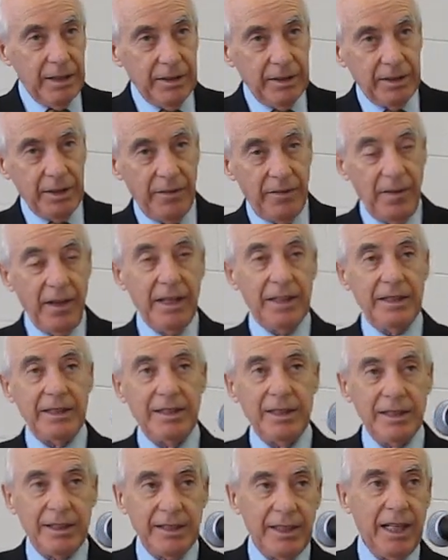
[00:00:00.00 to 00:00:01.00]
Suffice
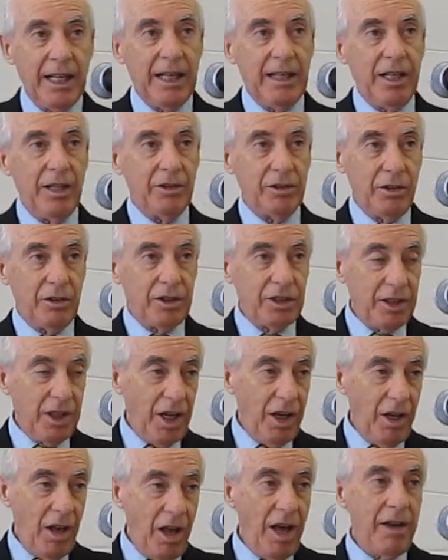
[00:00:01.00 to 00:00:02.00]
to say, there's
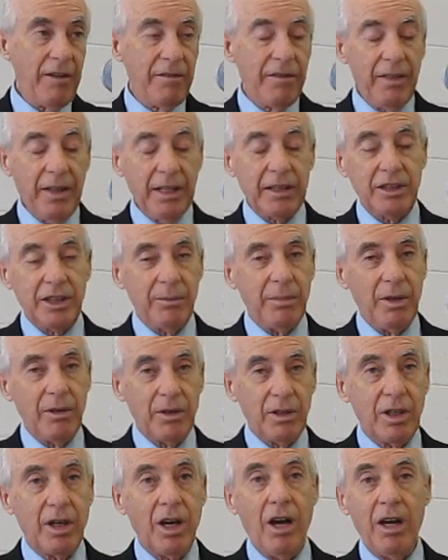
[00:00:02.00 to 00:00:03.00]
a lot of things
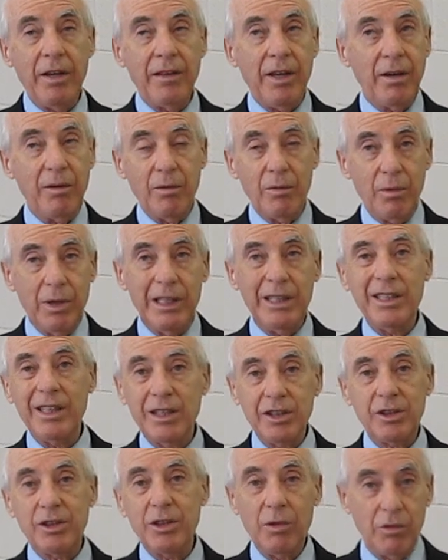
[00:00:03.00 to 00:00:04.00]
about God that we
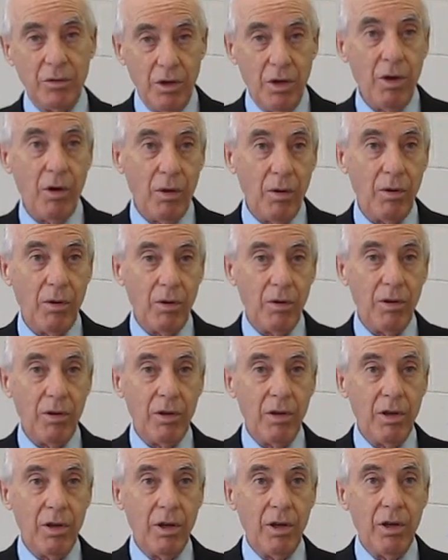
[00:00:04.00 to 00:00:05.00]
just don't know.
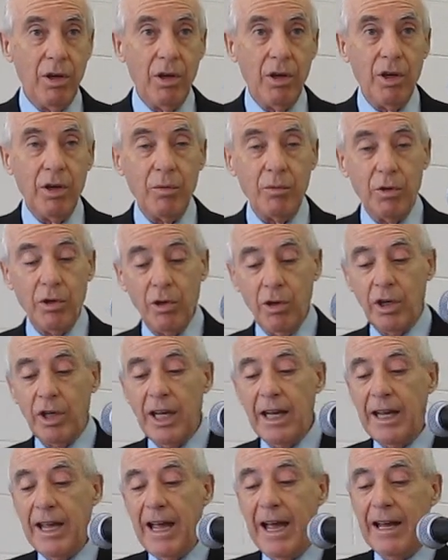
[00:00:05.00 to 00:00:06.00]
We're
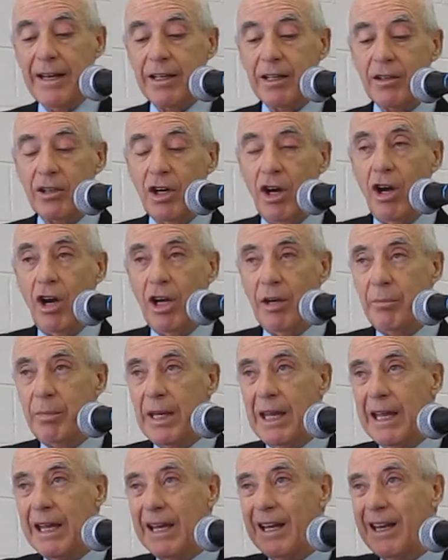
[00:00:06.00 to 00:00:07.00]
looking at God
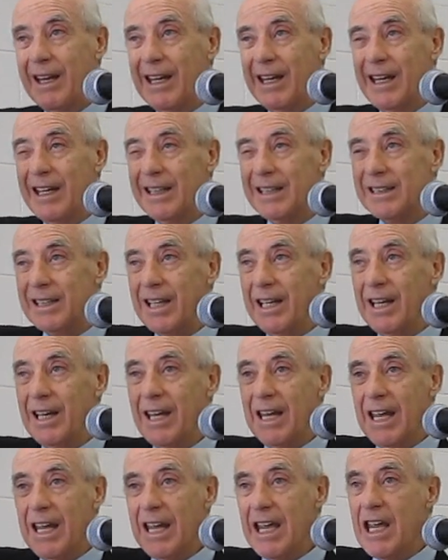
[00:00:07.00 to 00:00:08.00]
being, and He is an
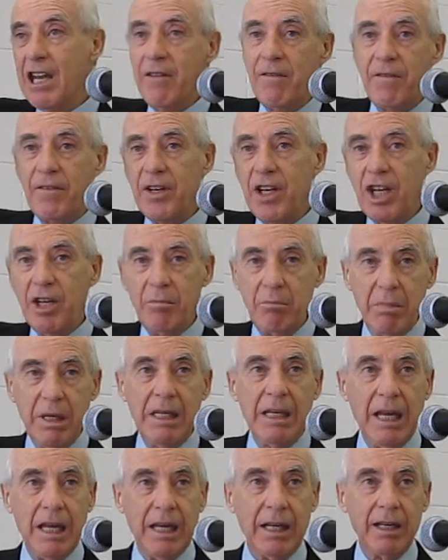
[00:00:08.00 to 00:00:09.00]
infinite
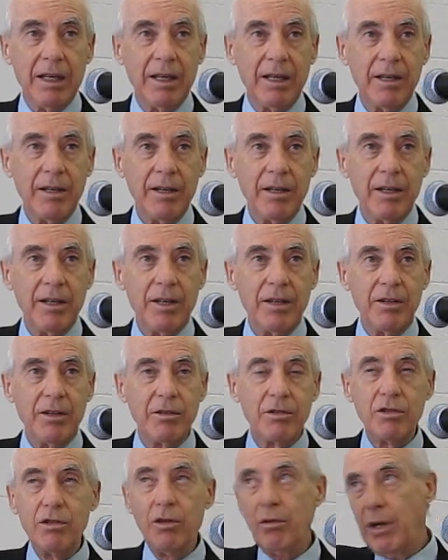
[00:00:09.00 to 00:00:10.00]
being
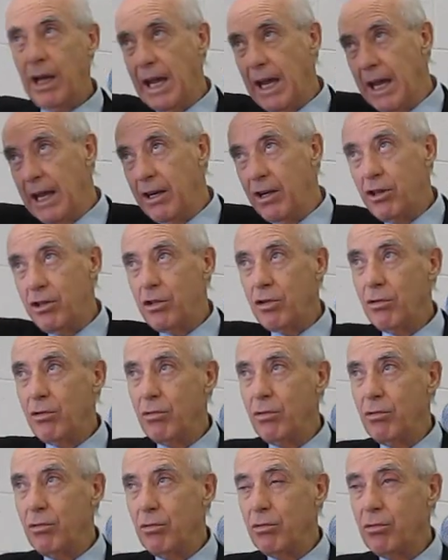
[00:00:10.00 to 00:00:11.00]
there's no end
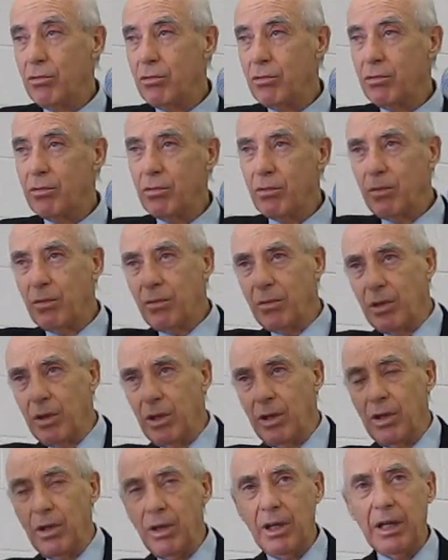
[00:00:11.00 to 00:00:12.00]
to
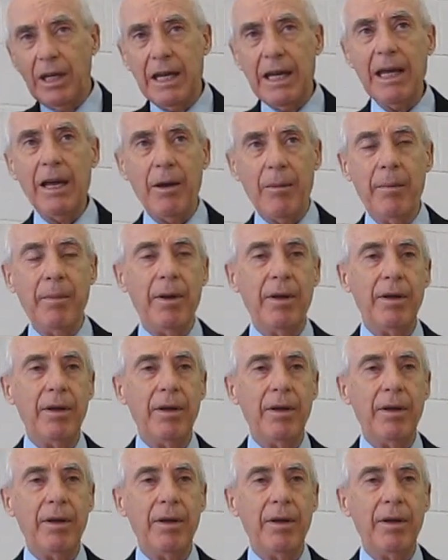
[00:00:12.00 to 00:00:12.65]
Him.